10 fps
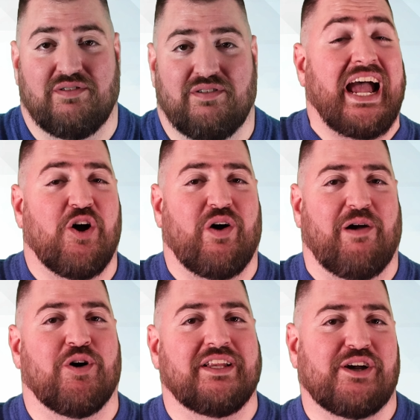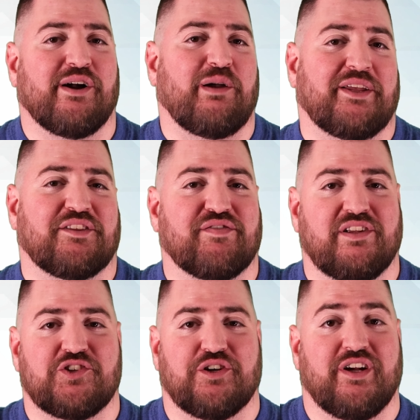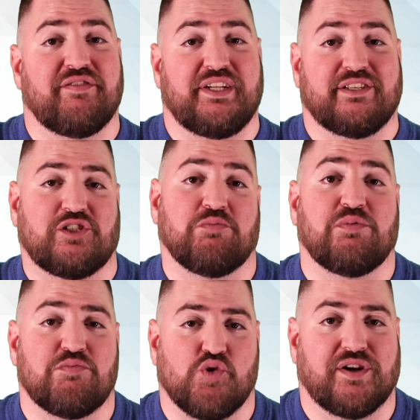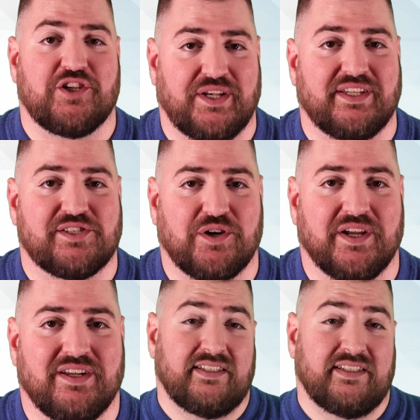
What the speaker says: Now, I want to talk about the future of the Assumable mortgage industry.